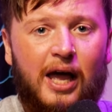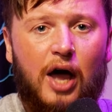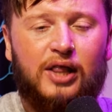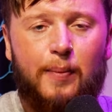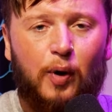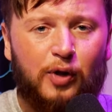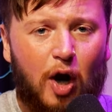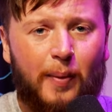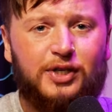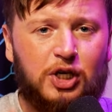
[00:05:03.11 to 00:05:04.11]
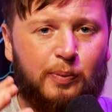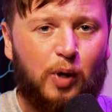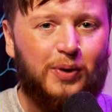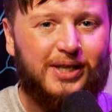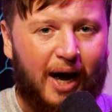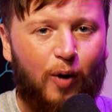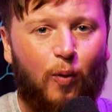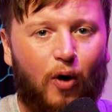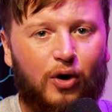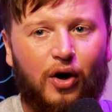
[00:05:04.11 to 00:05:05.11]
And let me know in the comment section below, is Kyle
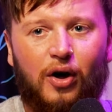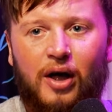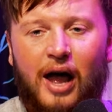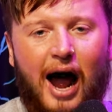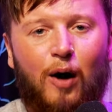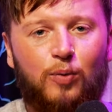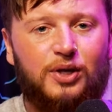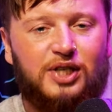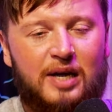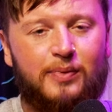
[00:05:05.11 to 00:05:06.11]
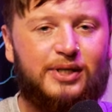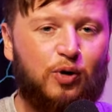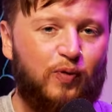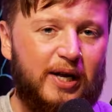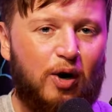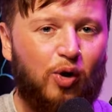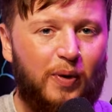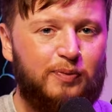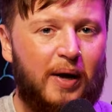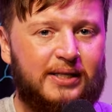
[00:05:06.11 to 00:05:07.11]
Walker out the team until Rico
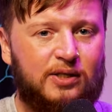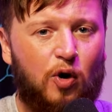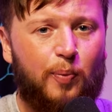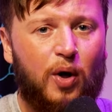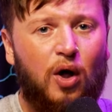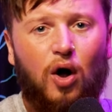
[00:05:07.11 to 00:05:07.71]
Lewis messes up,